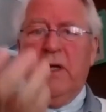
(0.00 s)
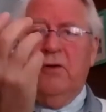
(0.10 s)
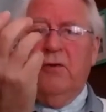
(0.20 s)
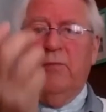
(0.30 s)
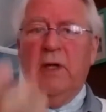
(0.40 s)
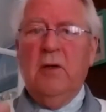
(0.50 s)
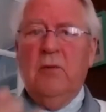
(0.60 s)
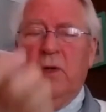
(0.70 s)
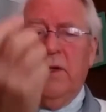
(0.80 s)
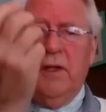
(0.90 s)
you've been
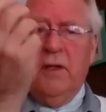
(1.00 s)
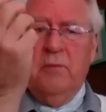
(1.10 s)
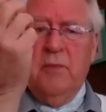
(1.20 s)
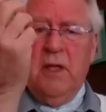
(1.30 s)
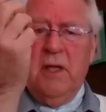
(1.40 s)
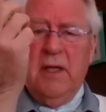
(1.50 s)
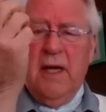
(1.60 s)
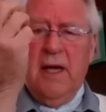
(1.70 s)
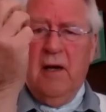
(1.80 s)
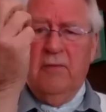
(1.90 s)
with me
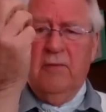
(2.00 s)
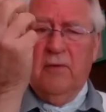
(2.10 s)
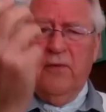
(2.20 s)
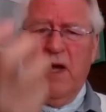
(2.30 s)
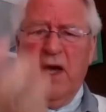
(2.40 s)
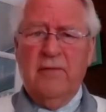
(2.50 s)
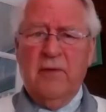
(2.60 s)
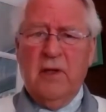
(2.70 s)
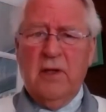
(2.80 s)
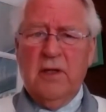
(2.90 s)
now for 5
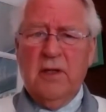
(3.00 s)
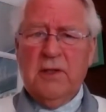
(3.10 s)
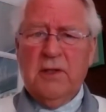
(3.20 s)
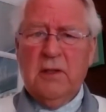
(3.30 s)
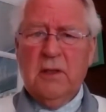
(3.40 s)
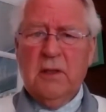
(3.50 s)
years.